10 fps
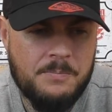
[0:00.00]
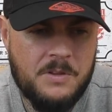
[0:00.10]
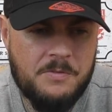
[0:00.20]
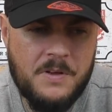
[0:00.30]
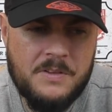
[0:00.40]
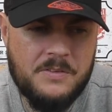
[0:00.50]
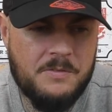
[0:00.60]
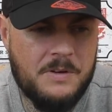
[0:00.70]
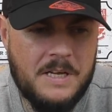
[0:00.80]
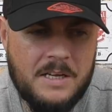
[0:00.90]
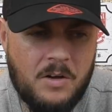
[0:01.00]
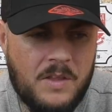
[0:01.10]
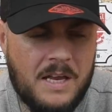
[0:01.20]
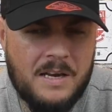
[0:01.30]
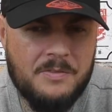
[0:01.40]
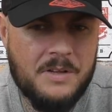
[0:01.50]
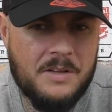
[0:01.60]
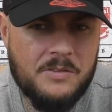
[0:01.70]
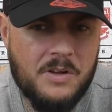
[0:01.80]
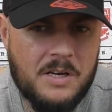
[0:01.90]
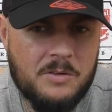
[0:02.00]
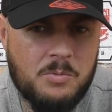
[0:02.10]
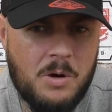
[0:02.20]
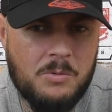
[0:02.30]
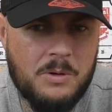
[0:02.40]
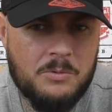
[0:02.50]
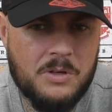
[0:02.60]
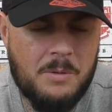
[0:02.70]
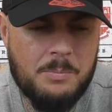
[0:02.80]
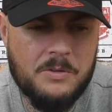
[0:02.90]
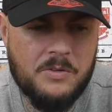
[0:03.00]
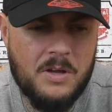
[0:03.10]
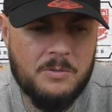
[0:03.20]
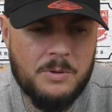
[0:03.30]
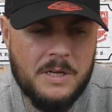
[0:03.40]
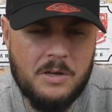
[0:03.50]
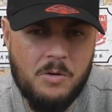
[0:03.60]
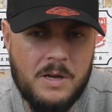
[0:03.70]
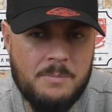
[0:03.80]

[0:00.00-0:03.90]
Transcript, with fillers: Defensively on that left-hand side as well, there was a couple of times when they got